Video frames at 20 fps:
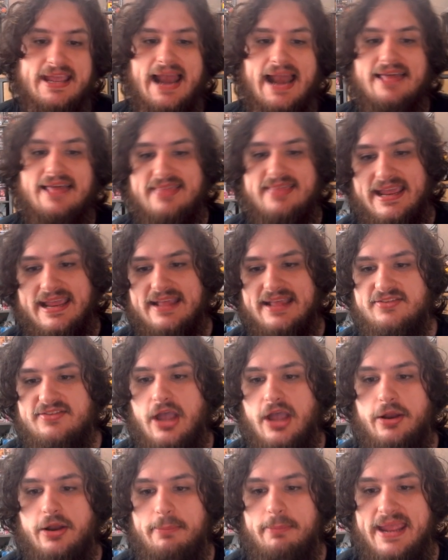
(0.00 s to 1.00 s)
And I think it's
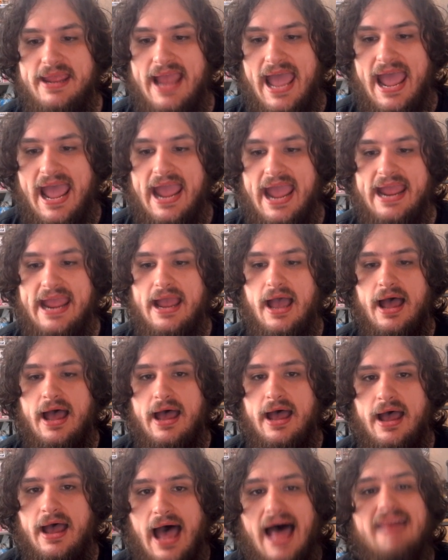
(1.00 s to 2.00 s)
going to be
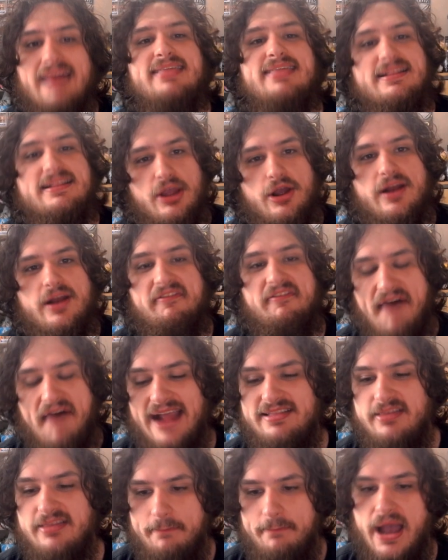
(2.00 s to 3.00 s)
I think they're going to
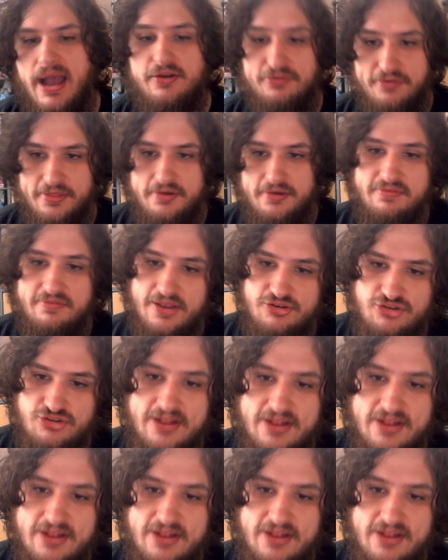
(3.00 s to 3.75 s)
fight the Bucks for the division.